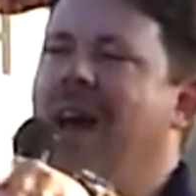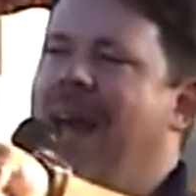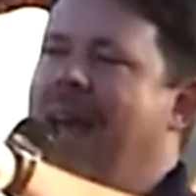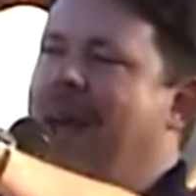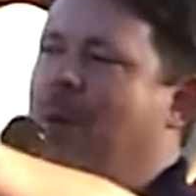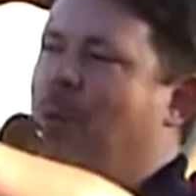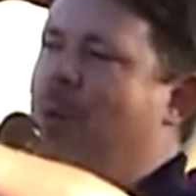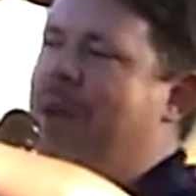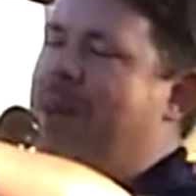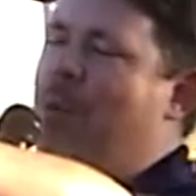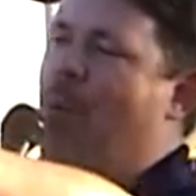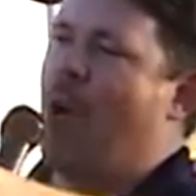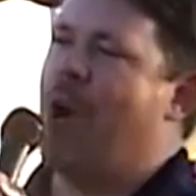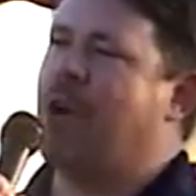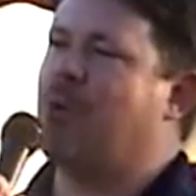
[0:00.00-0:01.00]
And we
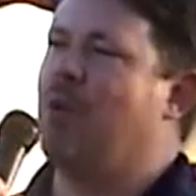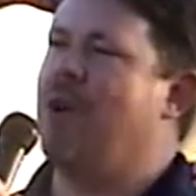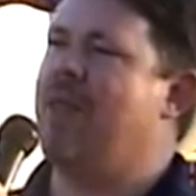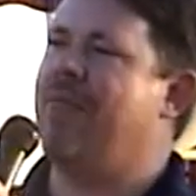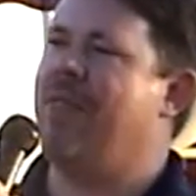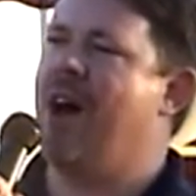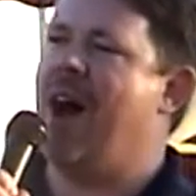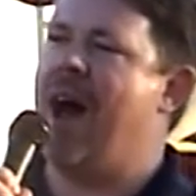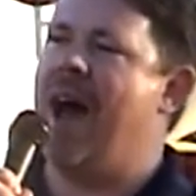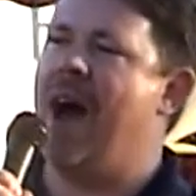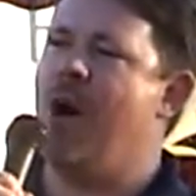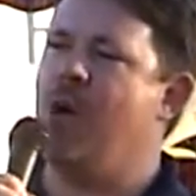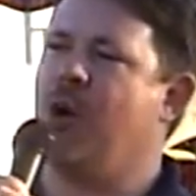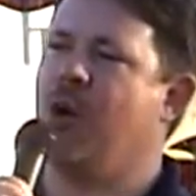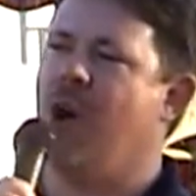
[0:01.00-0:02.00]
worked with uh,
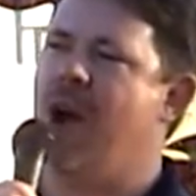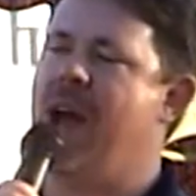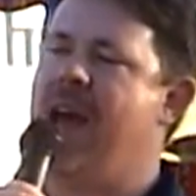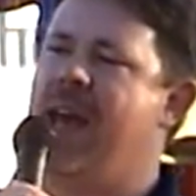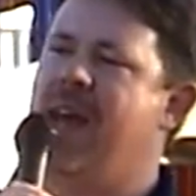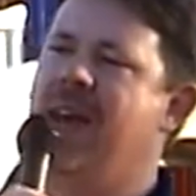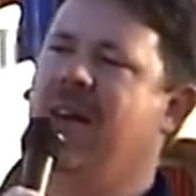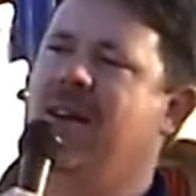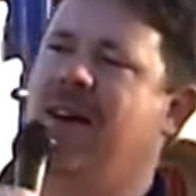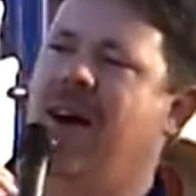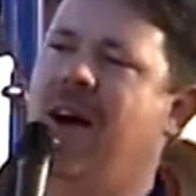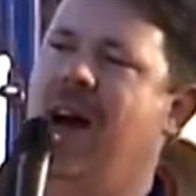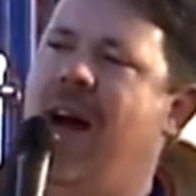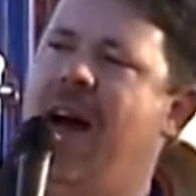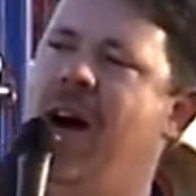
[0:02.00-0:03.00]
Al Gray.
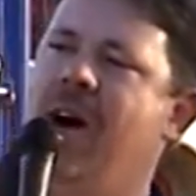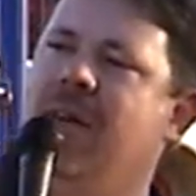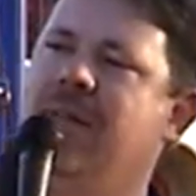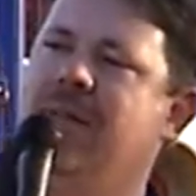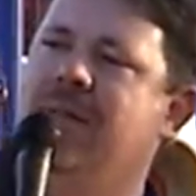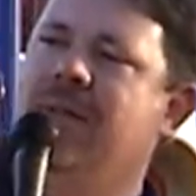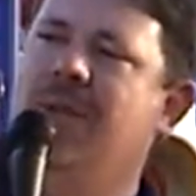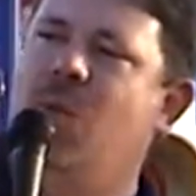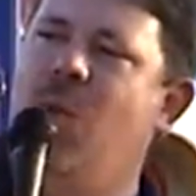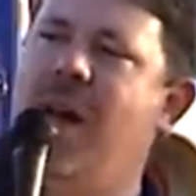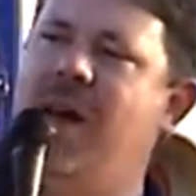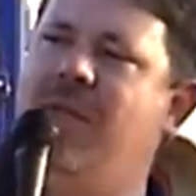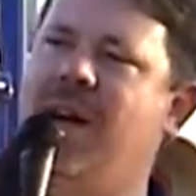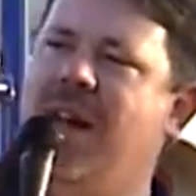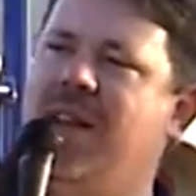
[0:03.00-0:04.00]
Uh, Al,
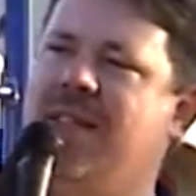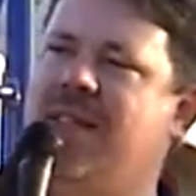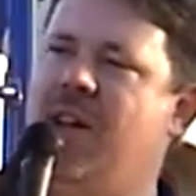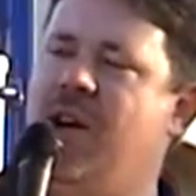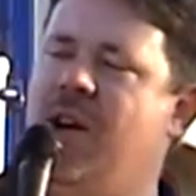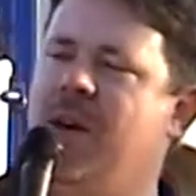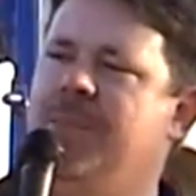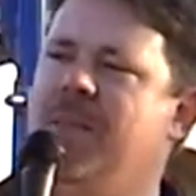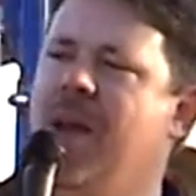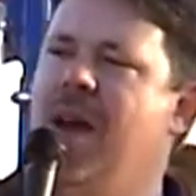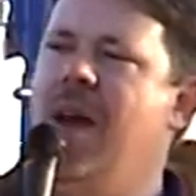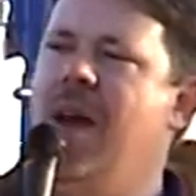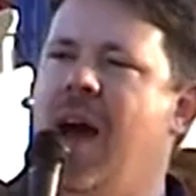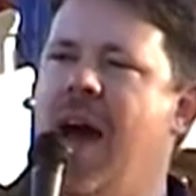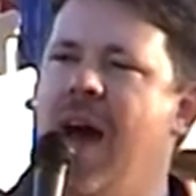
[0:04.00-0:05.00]
wave at us here.
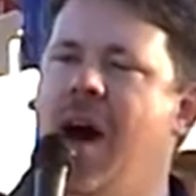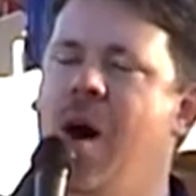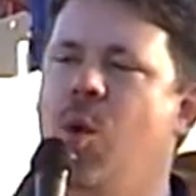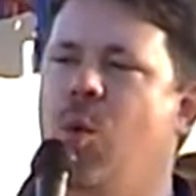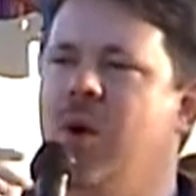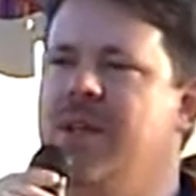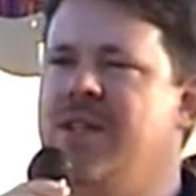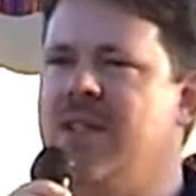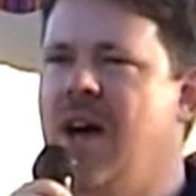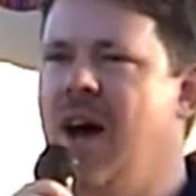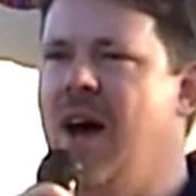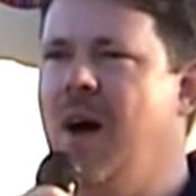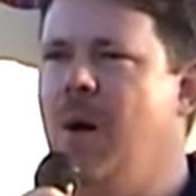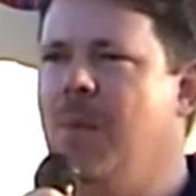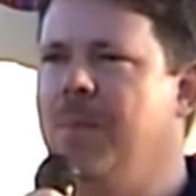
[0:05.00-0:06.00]
Al was,
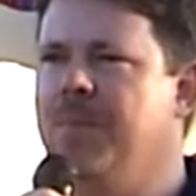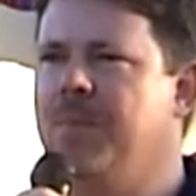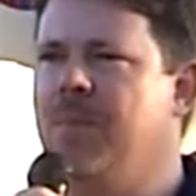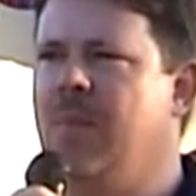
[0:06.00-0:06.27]
uh,